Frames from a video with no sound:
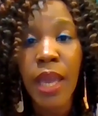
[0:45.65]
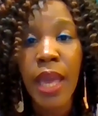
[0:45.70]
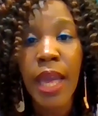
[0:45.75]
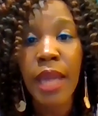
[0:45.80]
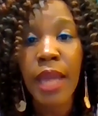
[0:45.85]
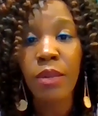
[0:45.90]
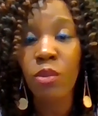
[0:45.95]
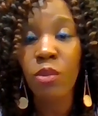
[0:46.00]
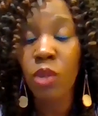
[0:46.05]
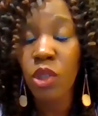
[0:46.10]

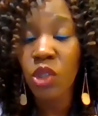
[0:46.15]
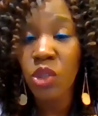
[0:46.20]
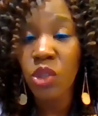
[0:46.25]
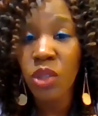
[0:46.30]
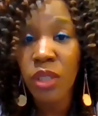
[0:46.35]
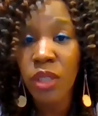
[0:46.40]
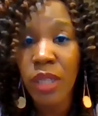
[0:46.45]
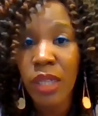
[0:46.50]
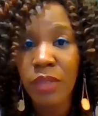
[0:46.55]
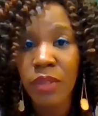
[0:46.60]
And what
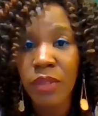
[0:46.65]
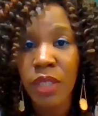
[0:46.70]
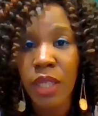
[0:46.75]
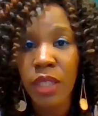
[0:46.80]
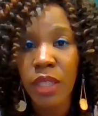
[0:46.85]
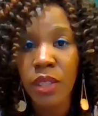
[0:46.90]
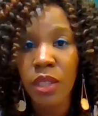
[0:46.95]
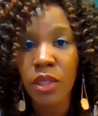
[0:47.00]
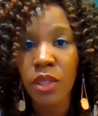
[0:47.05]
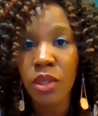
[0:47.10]
should
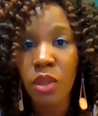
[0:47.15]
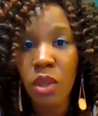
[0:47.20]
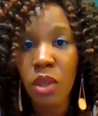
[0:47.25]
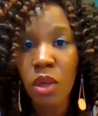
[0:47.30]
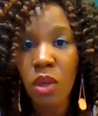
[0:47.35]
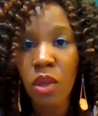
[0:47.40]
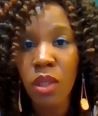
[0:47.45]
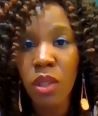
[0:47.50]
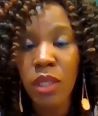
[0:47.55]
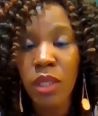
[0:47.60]
galvanize us
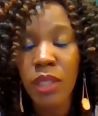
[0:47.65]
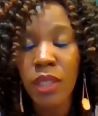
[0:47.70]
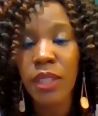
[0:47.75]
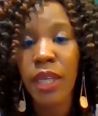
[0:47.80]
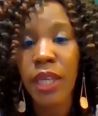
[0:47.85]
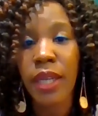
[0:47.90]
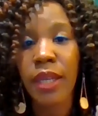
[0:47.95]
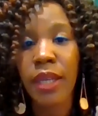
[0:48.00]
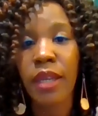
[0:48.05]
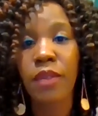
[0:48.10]
all is
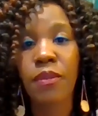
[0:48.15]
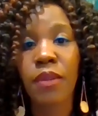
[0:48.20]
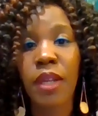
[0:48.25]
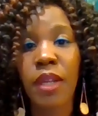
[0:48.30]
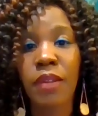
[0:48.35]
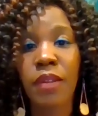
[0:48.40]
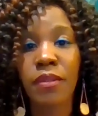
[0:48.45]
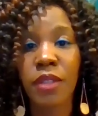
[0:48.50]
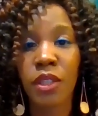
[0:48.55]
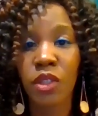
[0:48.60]
that if
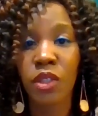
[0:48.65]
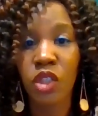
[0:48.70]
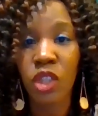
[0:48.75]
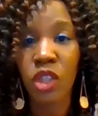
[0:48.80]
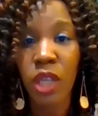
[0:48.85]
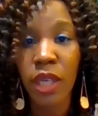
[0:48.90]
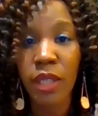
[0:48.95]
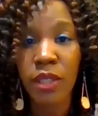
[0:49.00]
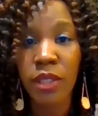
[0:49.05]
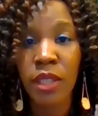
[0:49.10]
left
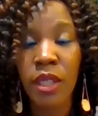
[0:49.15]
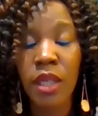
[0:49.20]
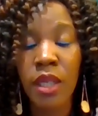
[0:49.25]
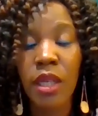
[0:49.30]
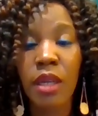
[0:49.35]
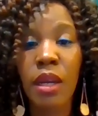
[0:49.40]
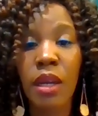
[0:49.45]
unchecked,